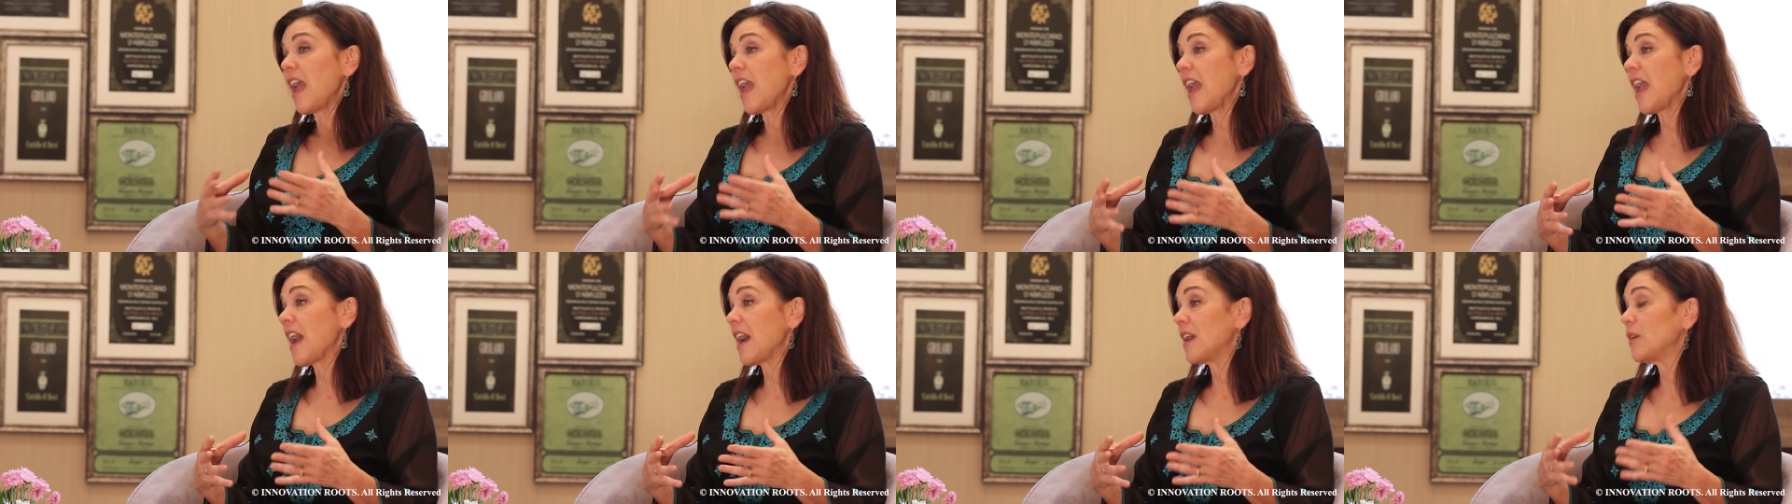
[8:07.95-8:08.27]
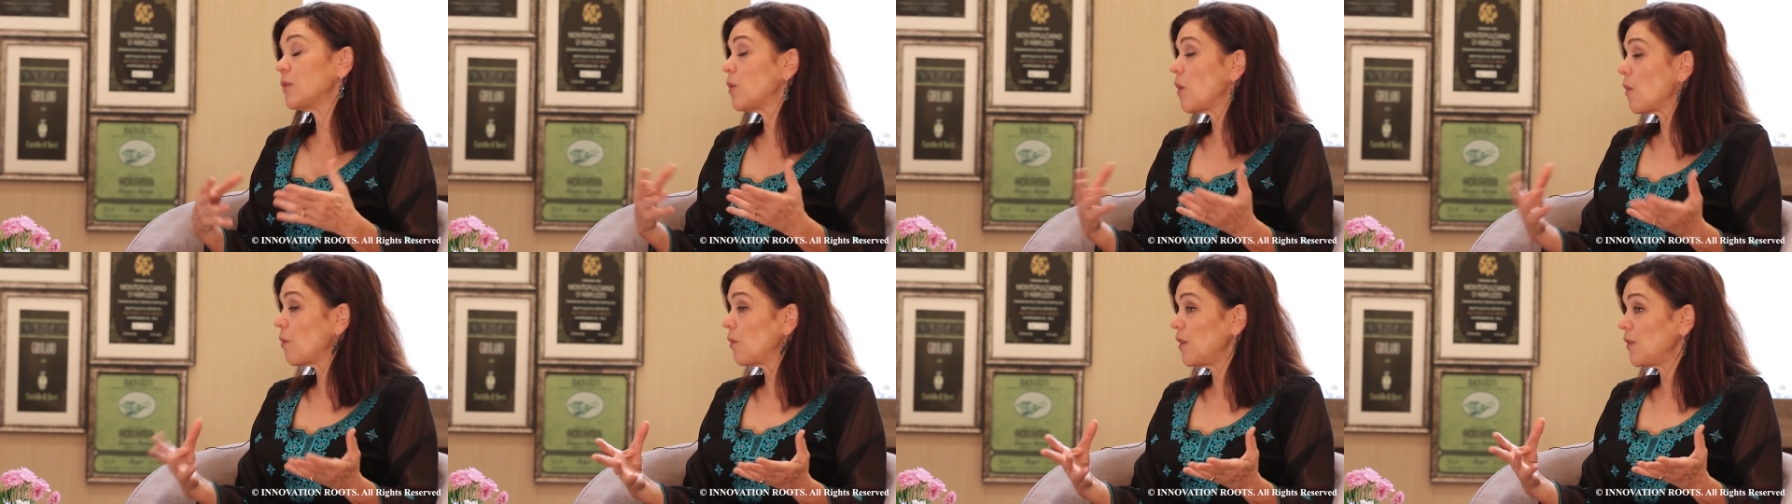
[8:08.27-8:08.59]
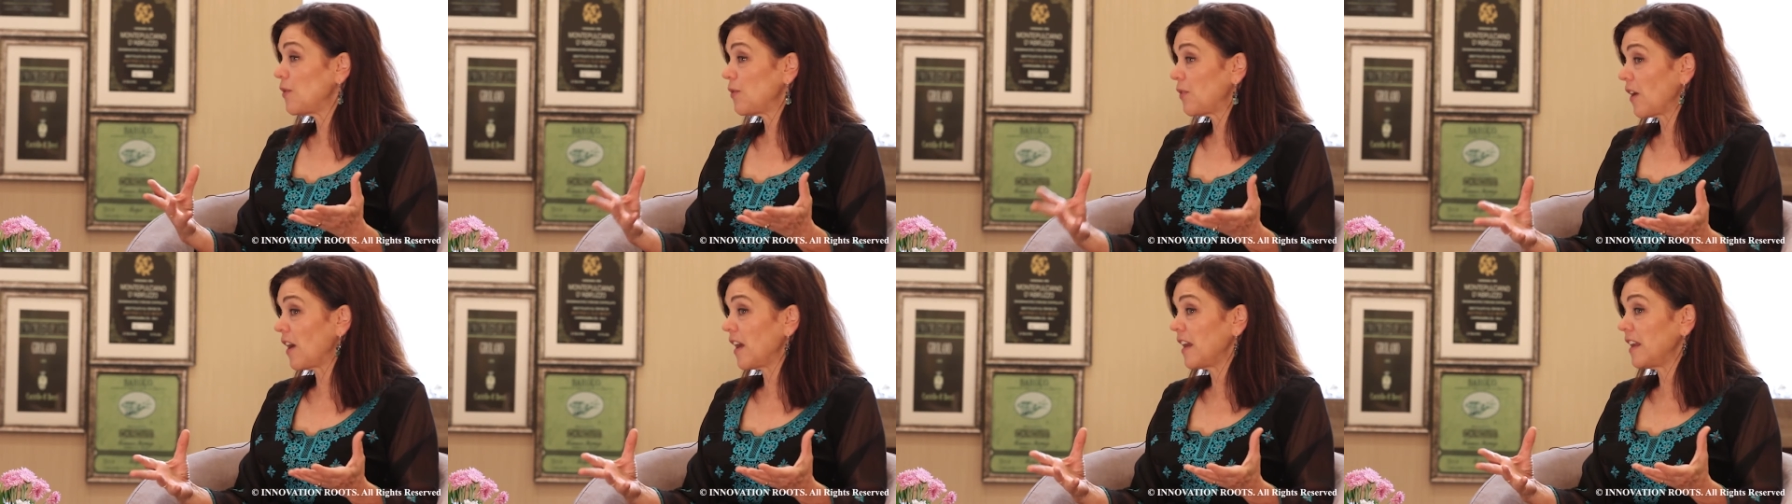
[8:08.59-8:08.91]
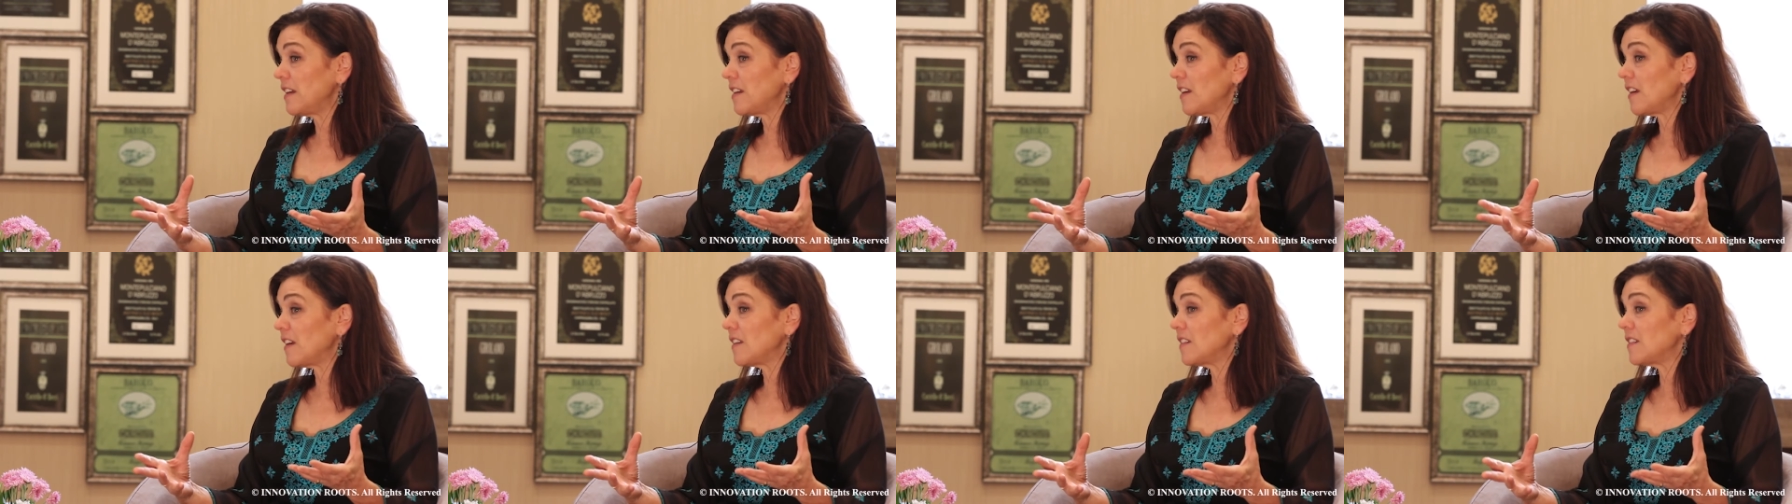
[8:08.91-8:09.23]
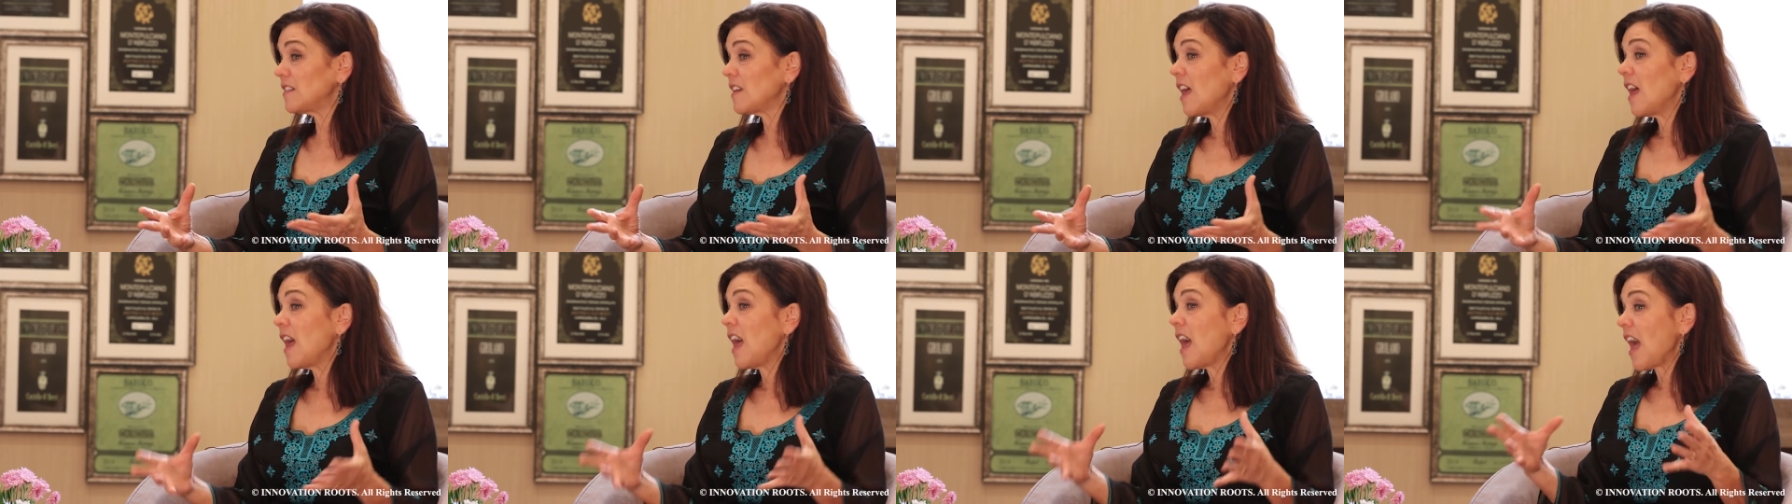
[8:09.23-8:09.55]
And what we find
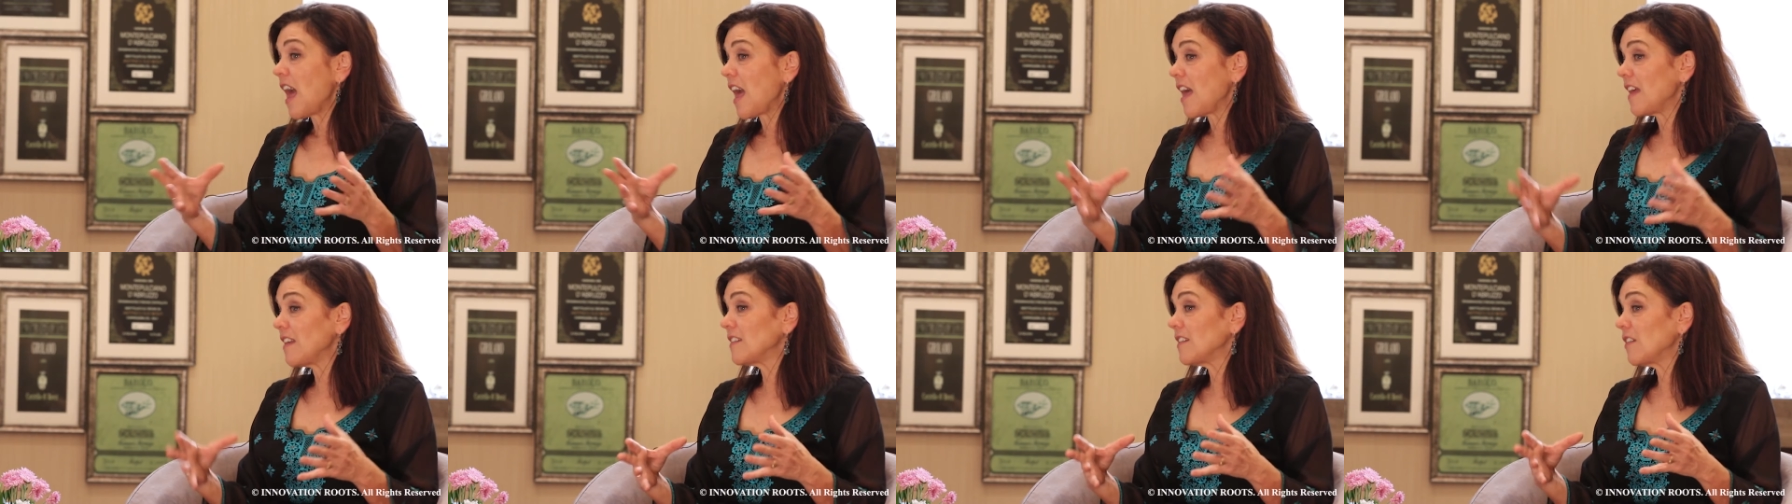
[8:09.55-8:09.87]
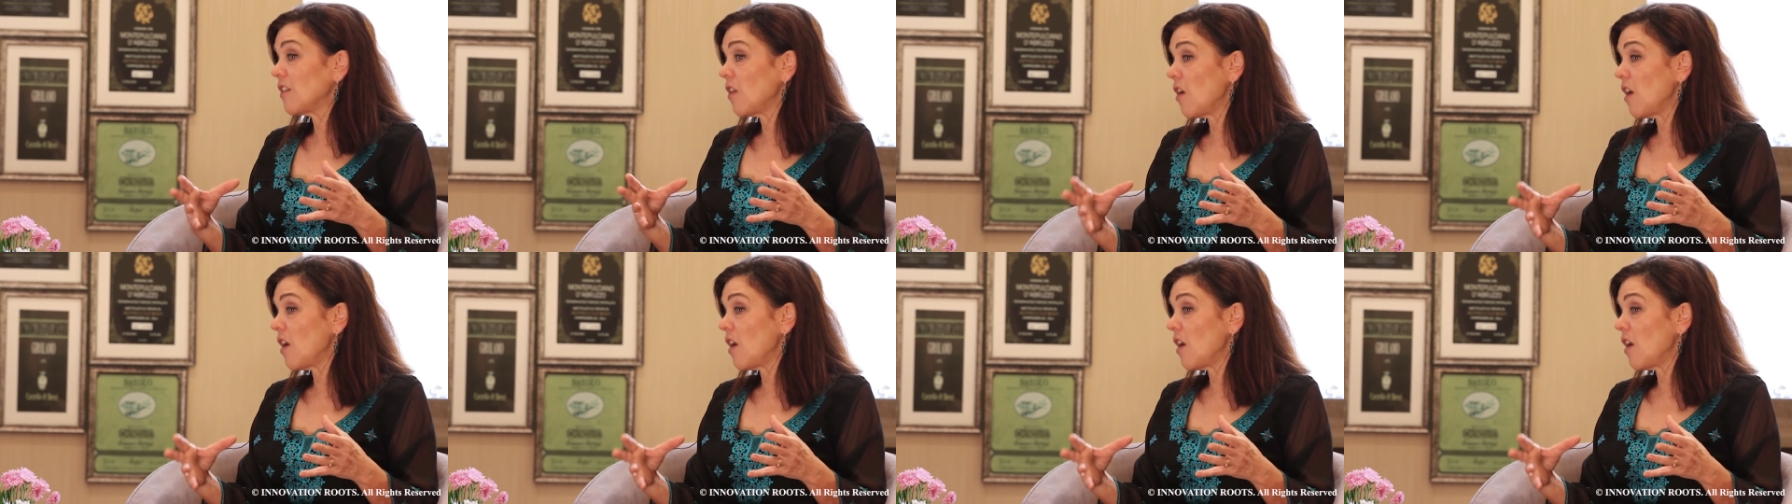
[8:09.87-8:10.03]
is, as